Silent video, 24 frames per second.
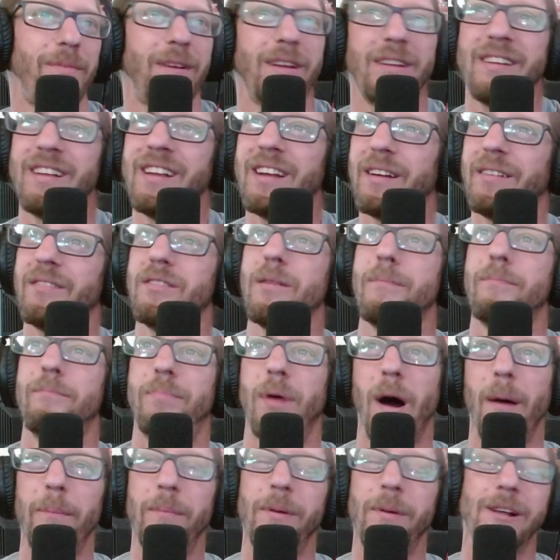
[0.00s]
but you're
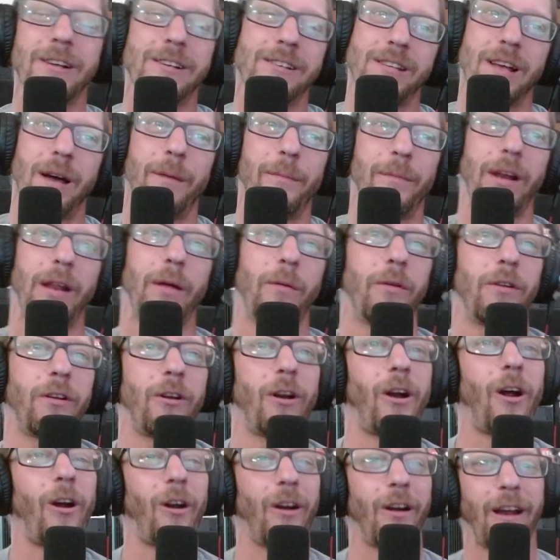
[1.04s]
bumping somebody when
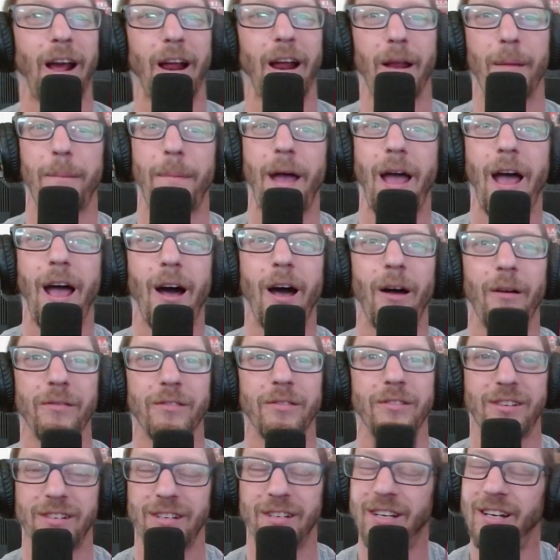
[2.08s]
they're already out of
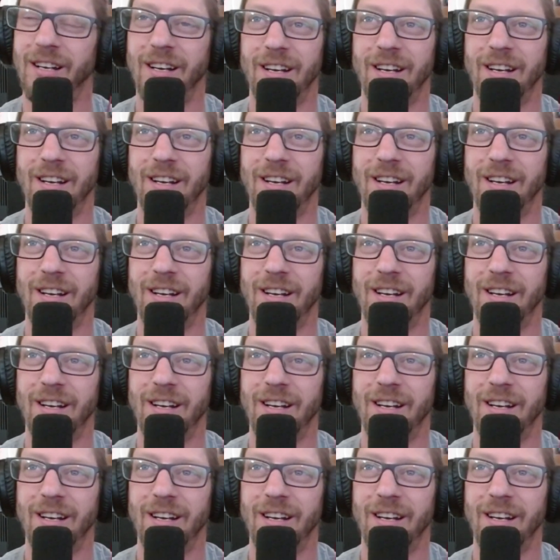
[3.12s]
bounds